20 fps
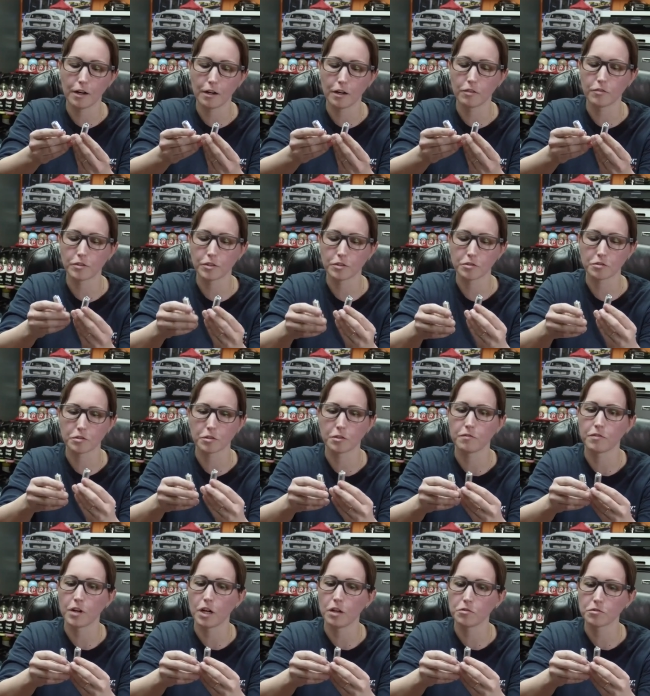Obviously,
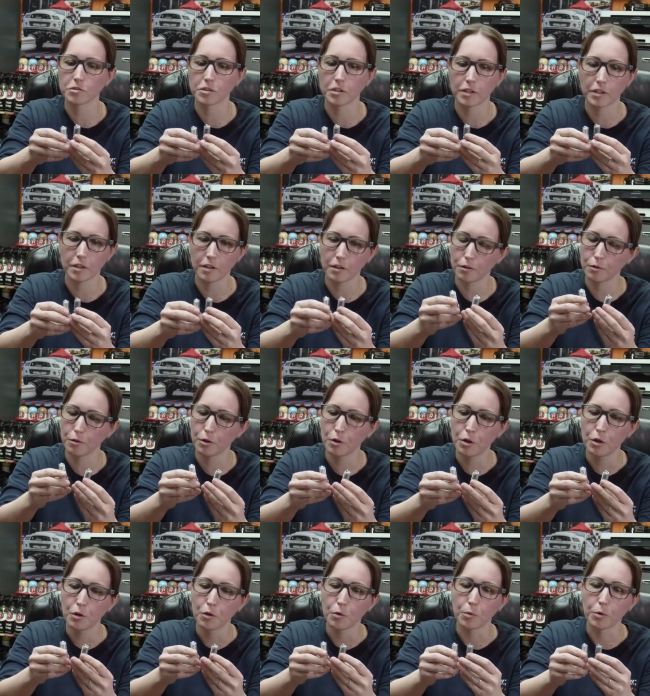valves could hit
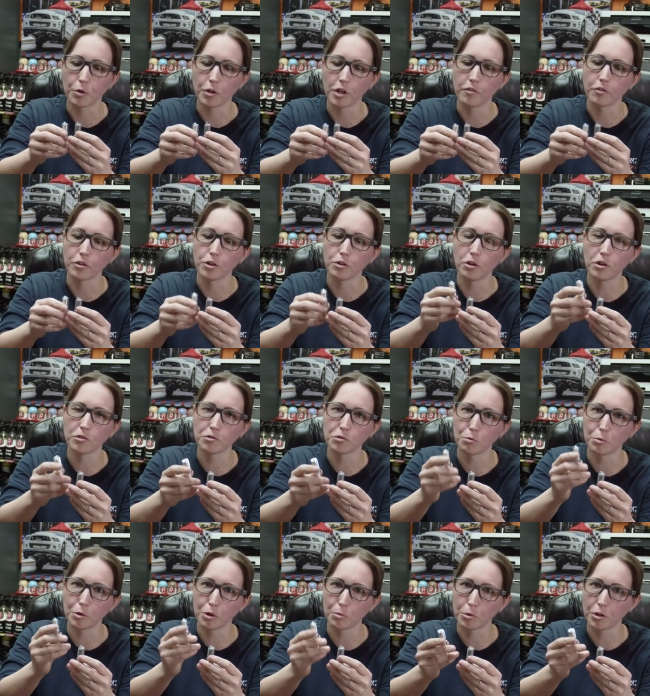whatever. You also
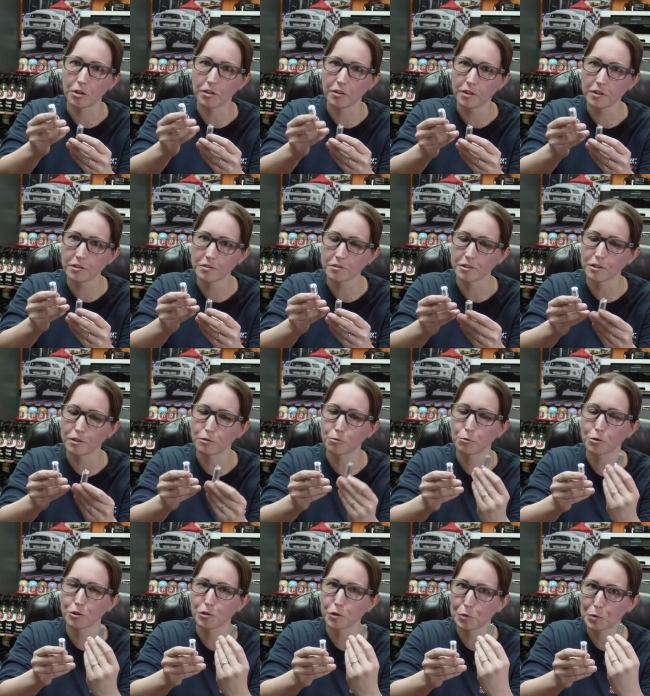don't want to put this in
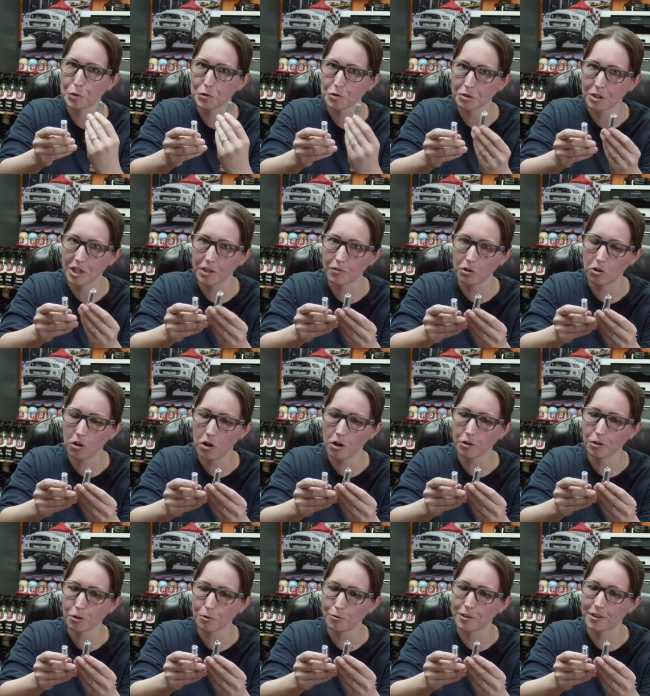where you're supposed to have a
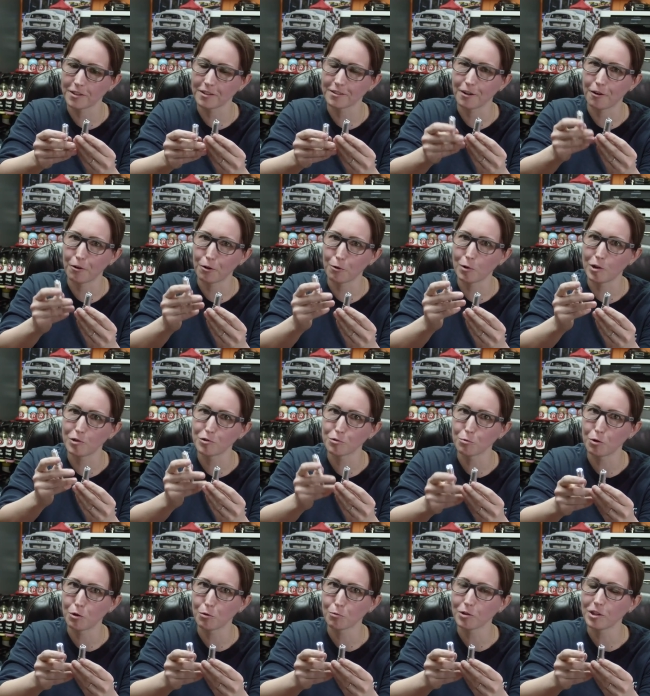longer one. Otherwise it
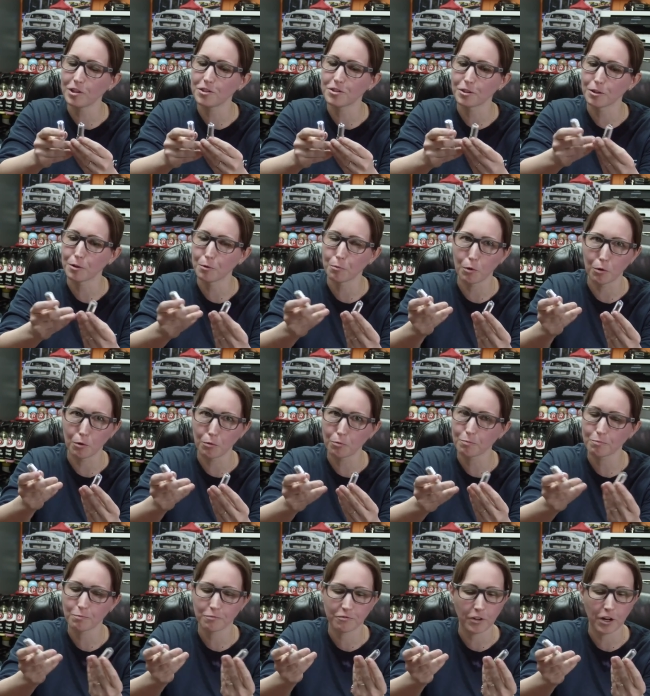won't reach and it won't
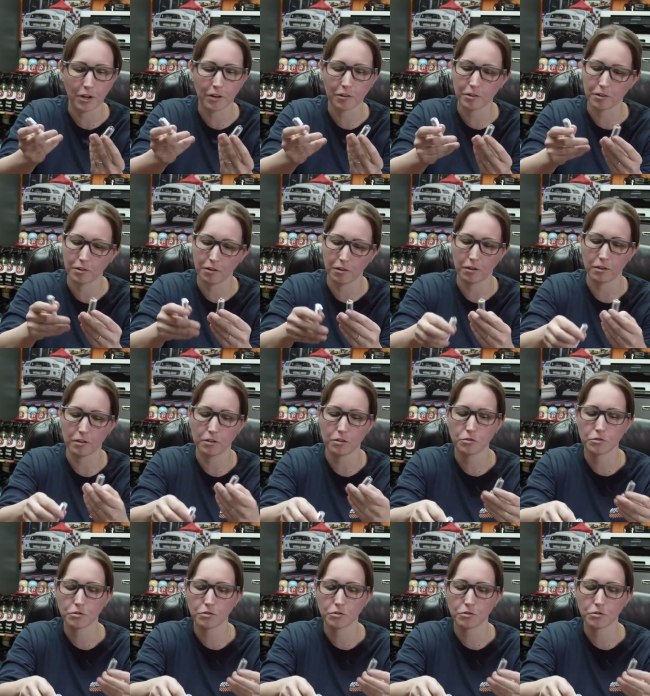fire at all.